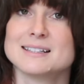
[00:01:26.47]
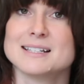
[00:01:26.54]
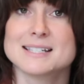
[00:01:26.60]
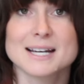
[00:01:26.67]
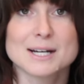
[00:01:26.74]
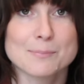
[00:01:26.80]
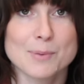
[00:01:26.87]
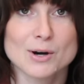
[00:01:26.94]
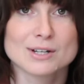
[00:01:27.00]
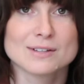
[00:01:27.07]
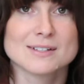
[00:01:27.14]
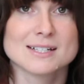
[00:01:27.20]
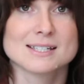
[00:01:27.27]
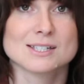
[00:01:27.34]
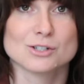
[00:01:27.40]
The second part of
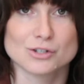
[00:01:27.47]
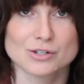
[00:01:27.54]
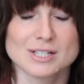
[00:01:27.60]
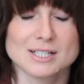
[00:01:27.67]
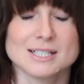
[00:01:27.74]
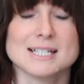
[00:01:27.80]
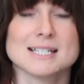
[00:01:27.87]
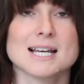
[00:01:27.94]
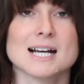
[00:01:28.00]
this drill is